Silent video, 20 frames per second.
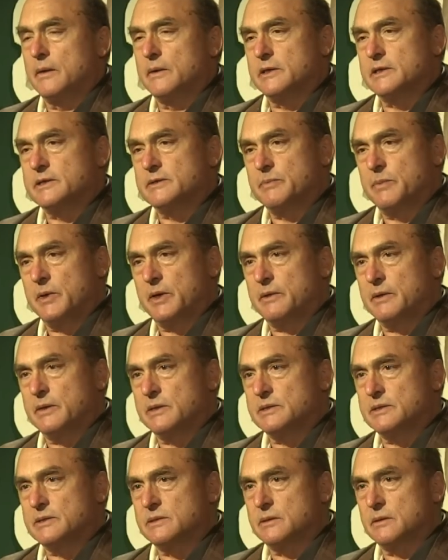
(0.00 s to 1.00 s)
The
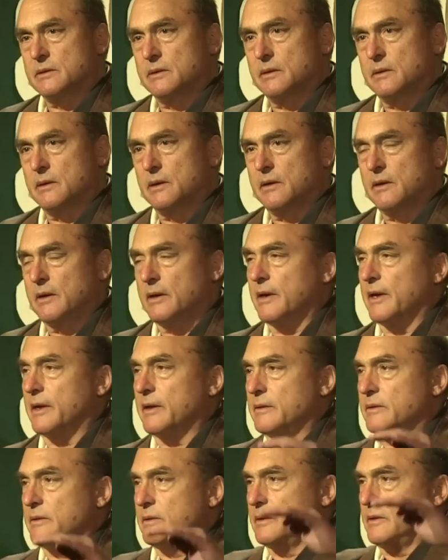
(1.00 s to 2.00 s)
spirits uh,
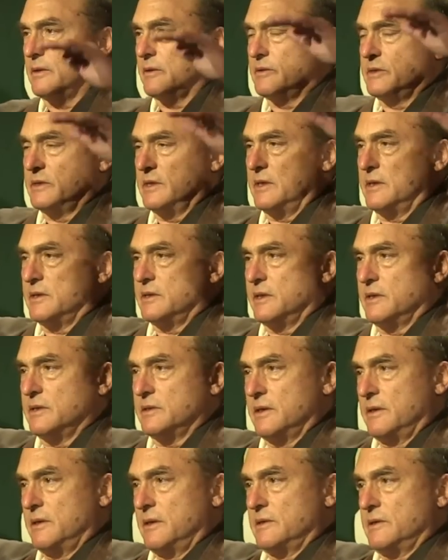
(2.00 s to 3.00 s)
and you know
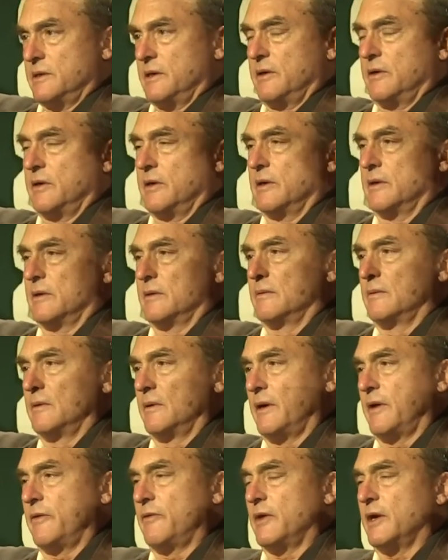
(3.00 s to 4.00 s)
deities in this area,
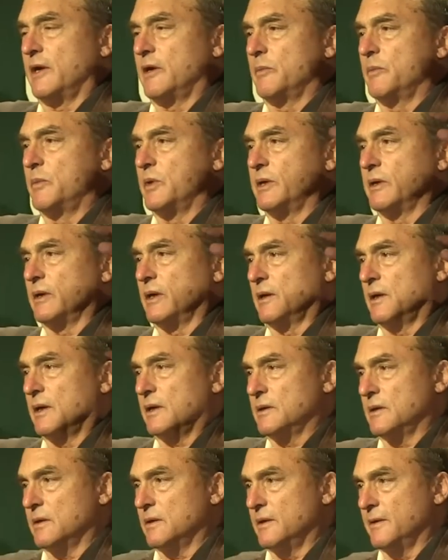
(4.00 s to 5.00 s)
I think, have been
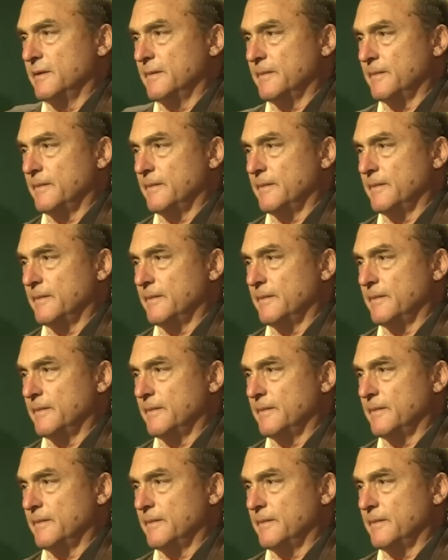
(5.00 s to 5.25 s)
neglected.